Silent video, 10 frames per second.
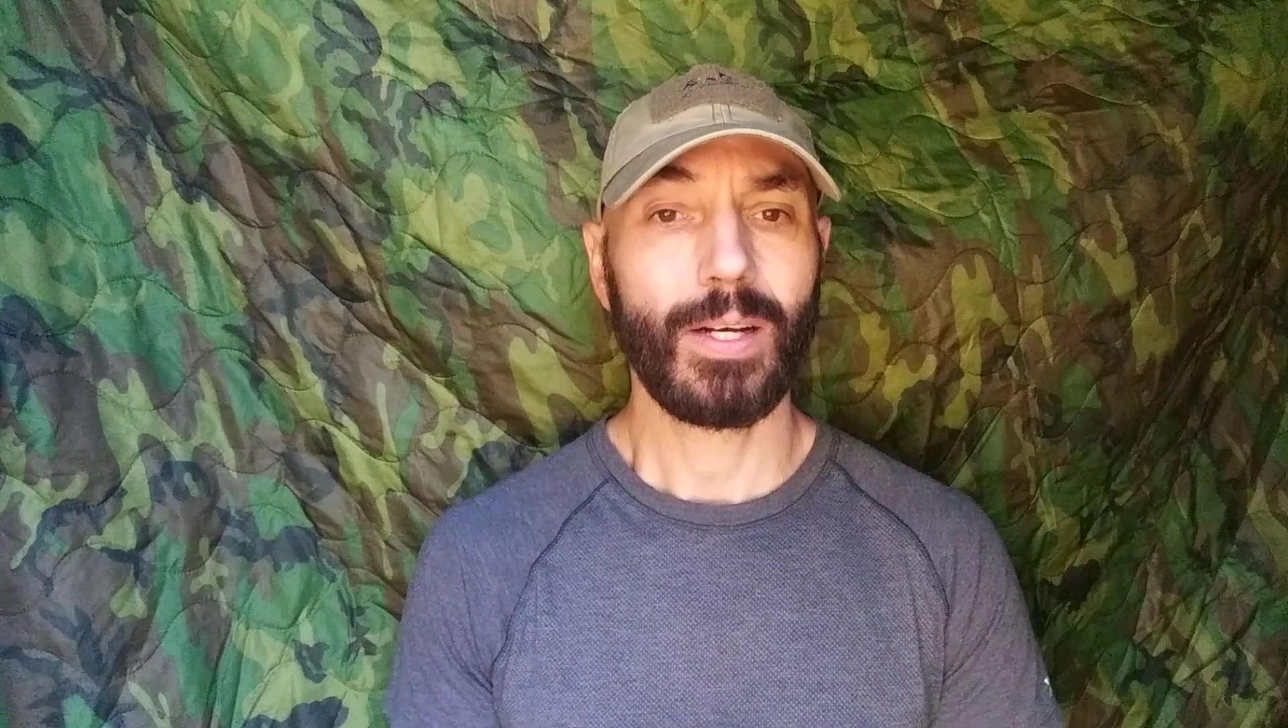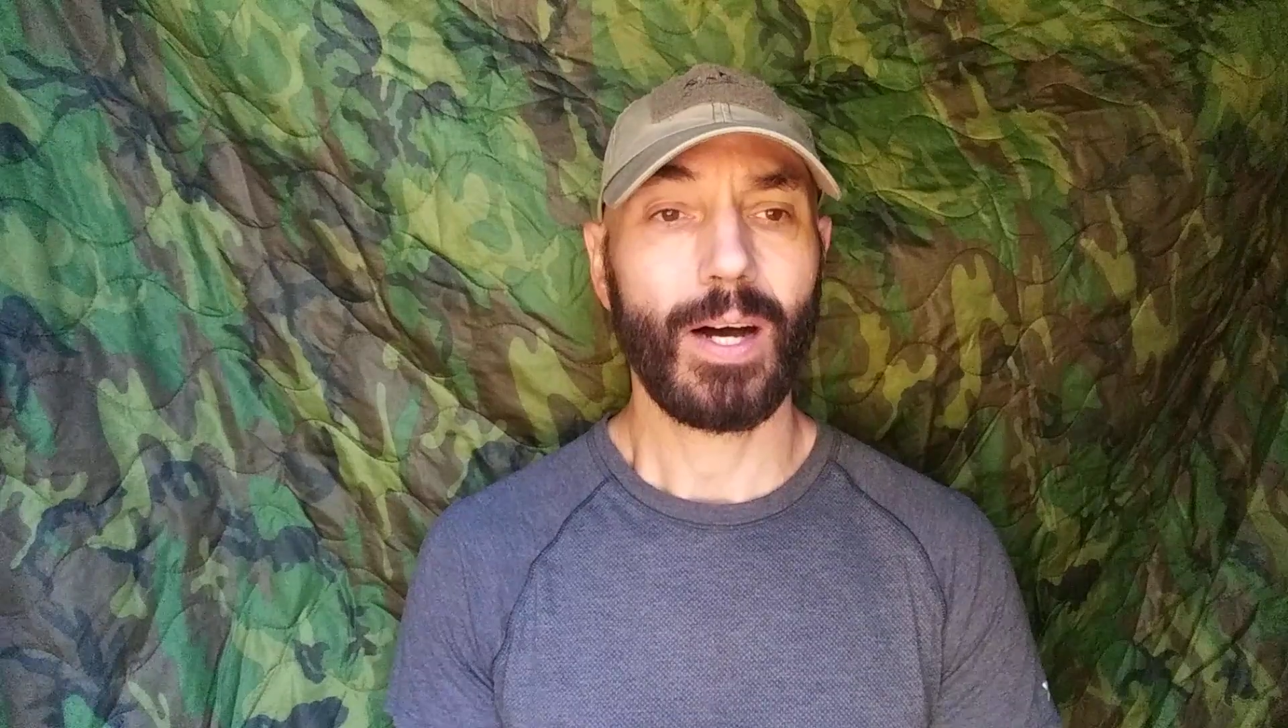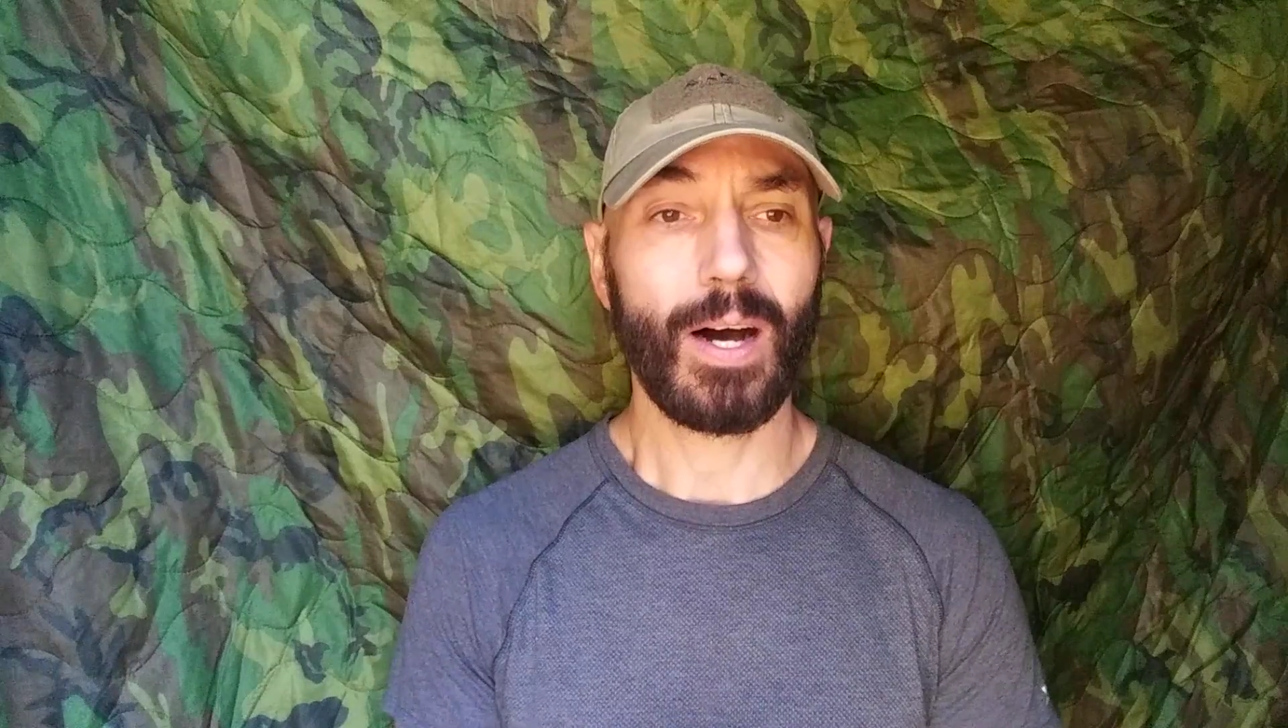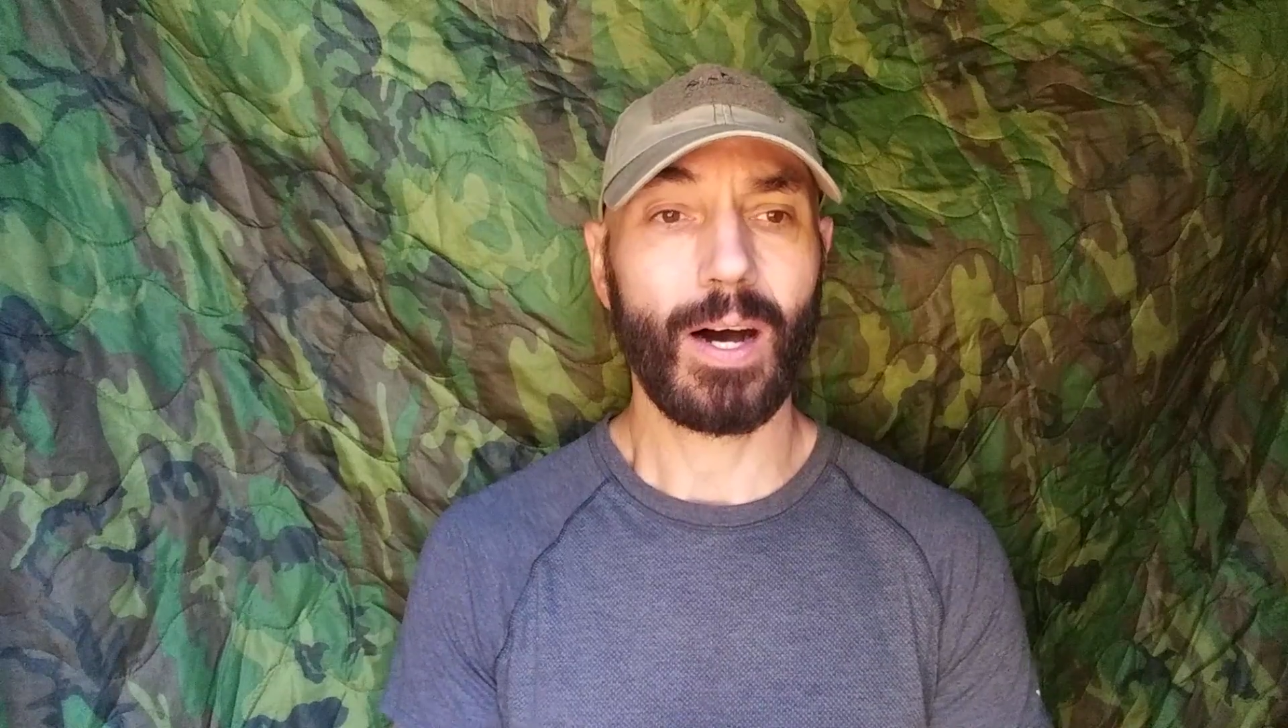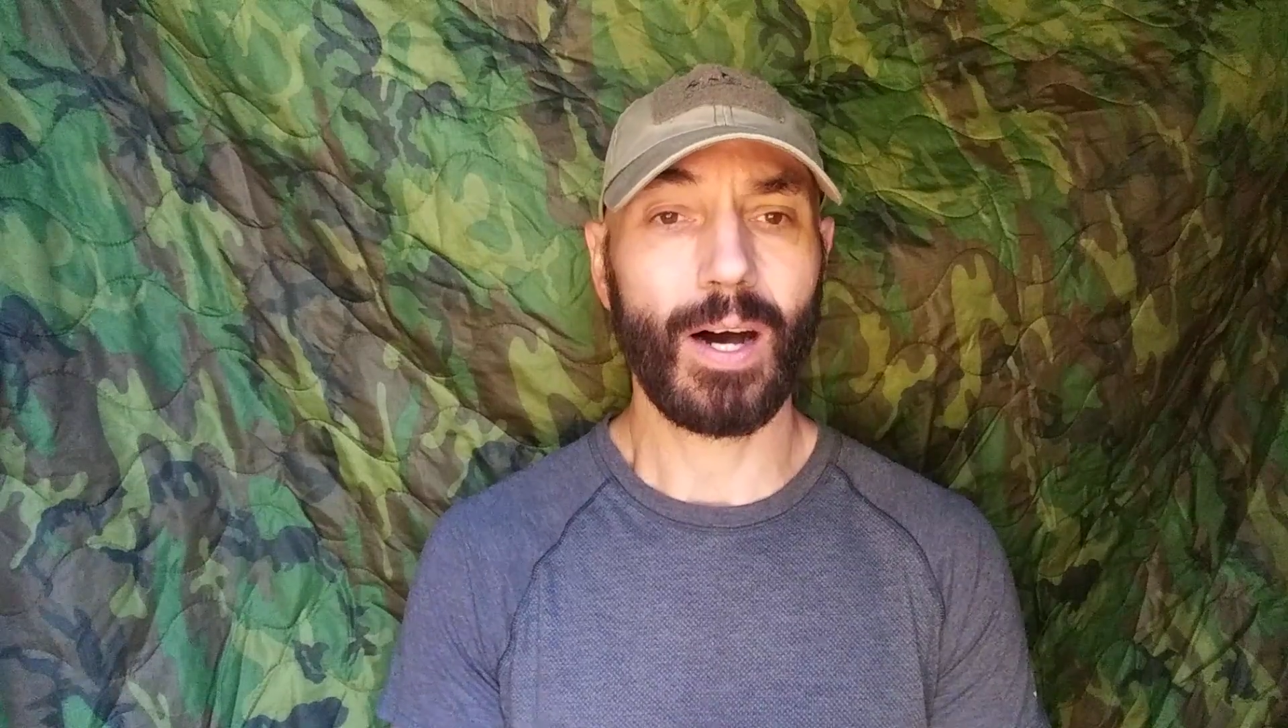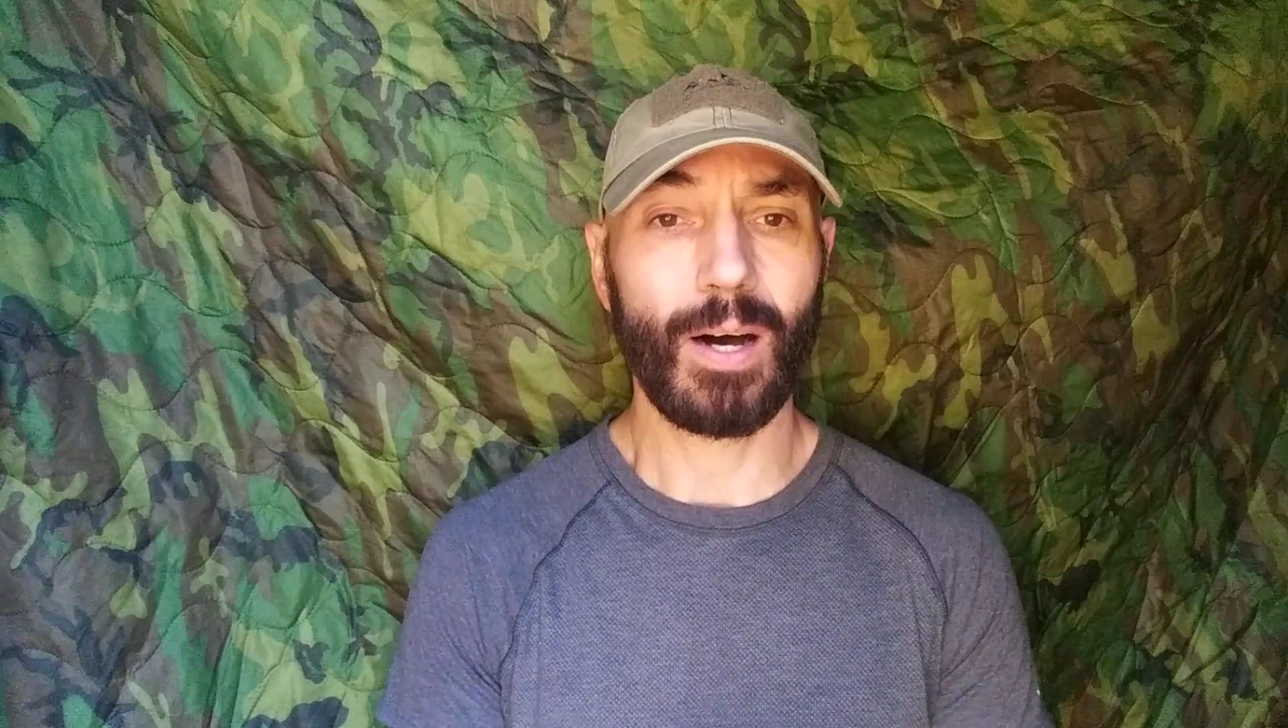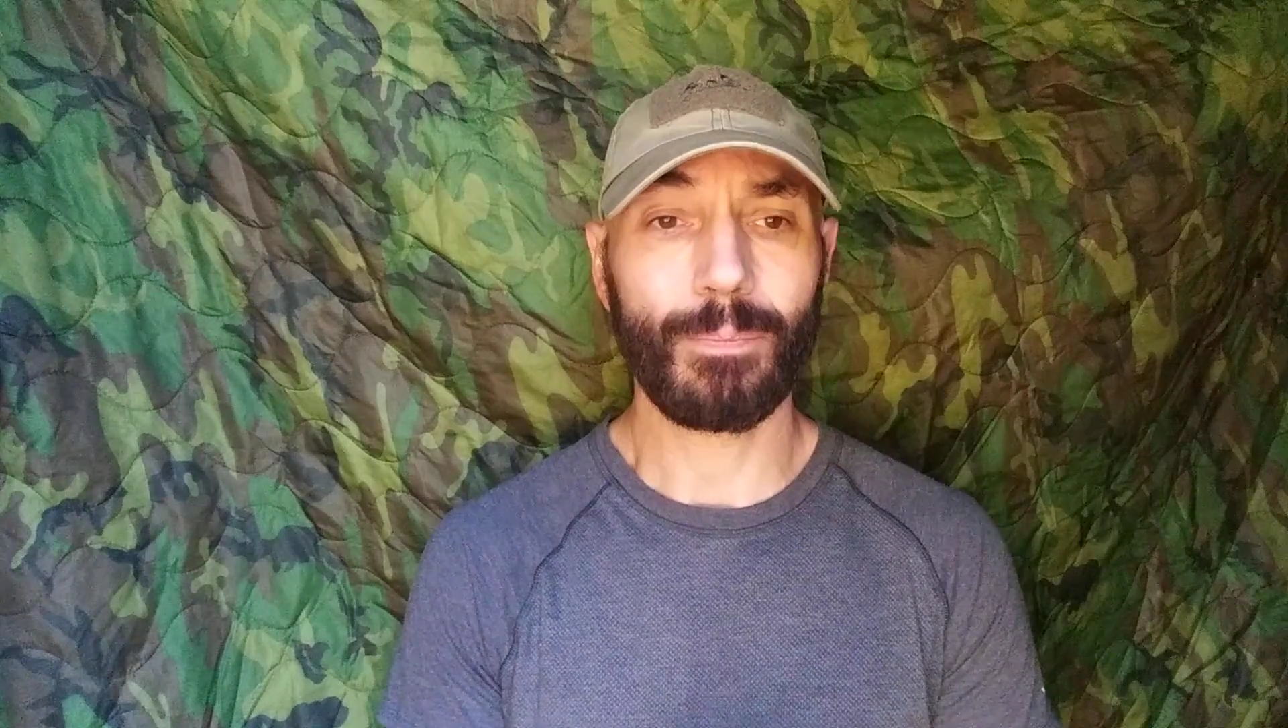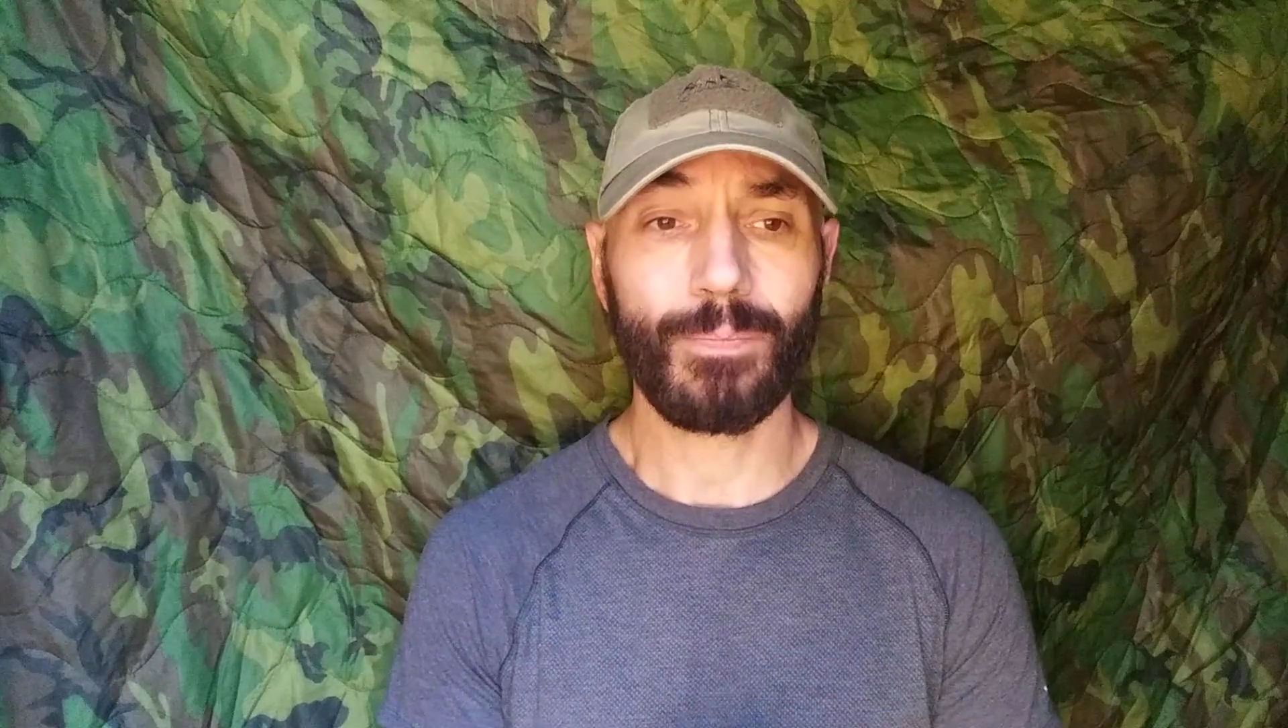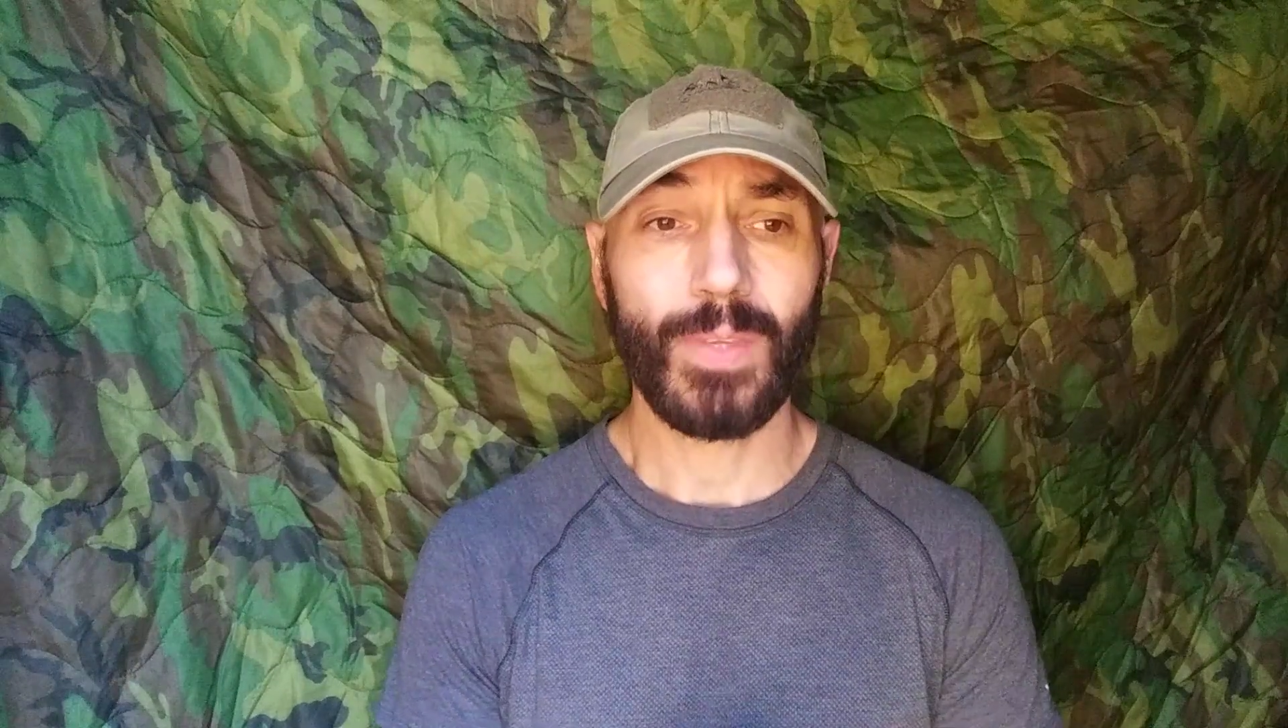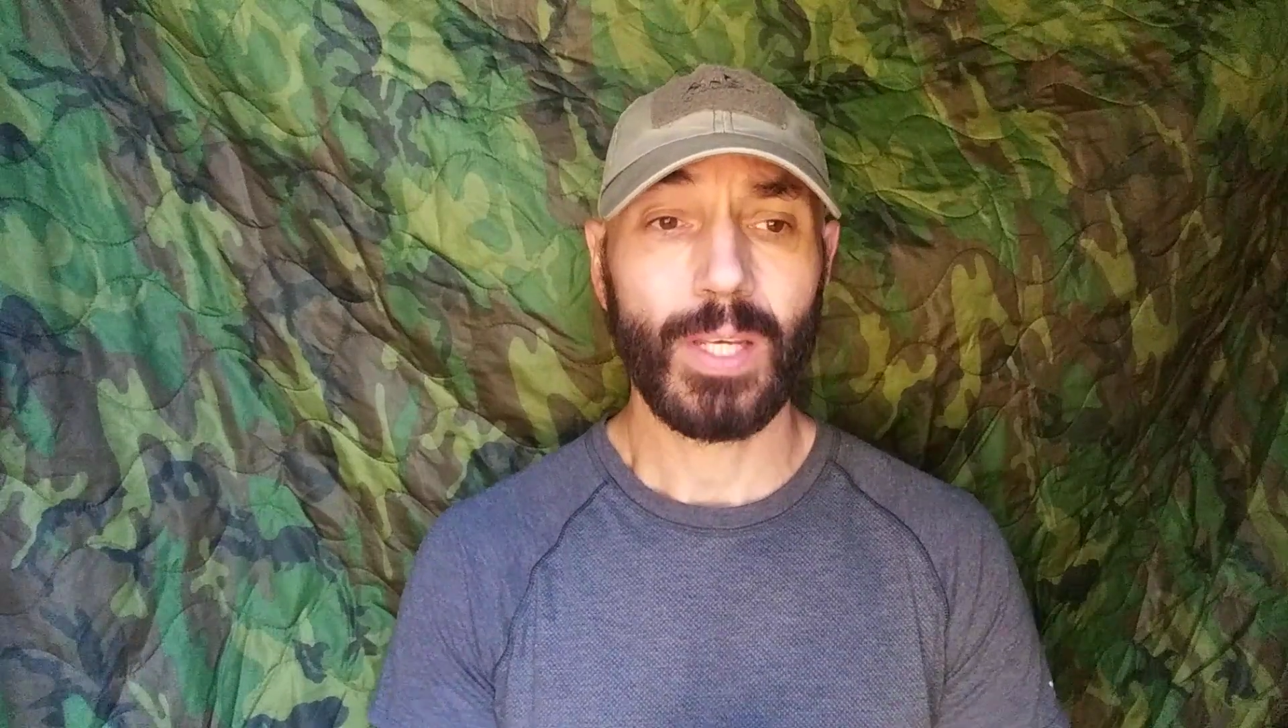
Um,